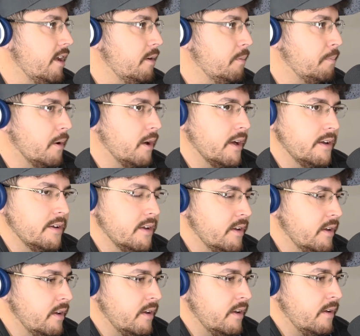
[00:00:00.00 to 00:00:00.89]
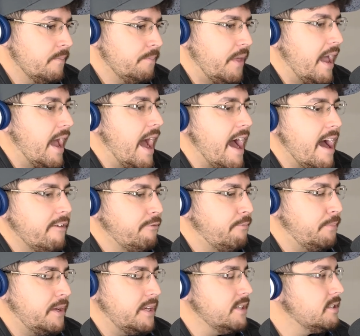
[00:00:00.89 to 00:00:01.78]
but they have
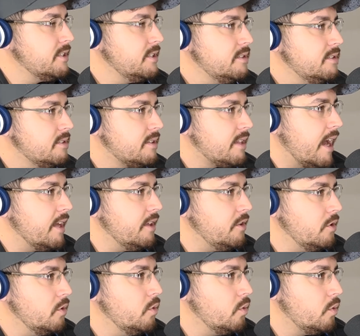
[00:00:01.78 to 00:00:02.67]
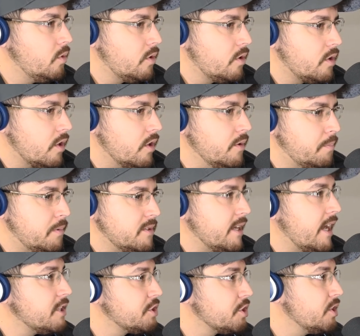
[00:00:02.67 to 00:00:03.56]
pieces that you could
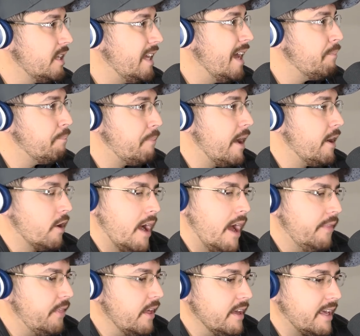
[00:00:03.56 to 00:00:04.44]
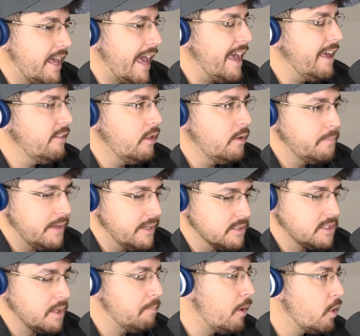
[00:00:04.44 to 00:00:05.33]
potentially get better. I think Caleb is
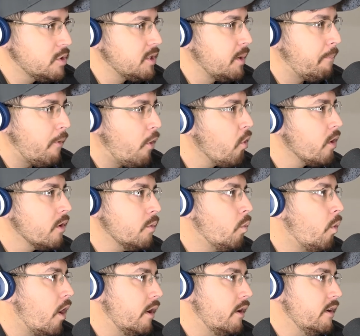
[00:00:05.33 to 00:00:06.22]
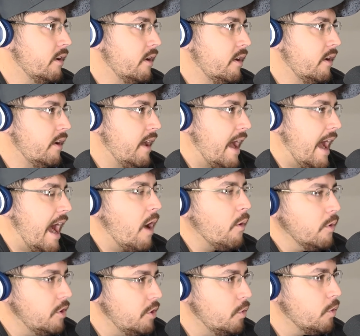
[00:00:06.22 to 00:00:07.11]
the most important one. How
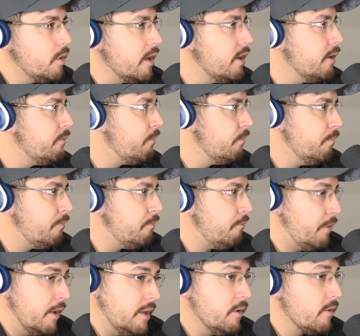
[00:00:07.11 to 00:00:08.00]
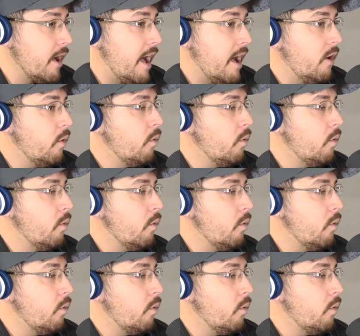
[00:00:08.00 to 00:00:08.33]
are you going to figure out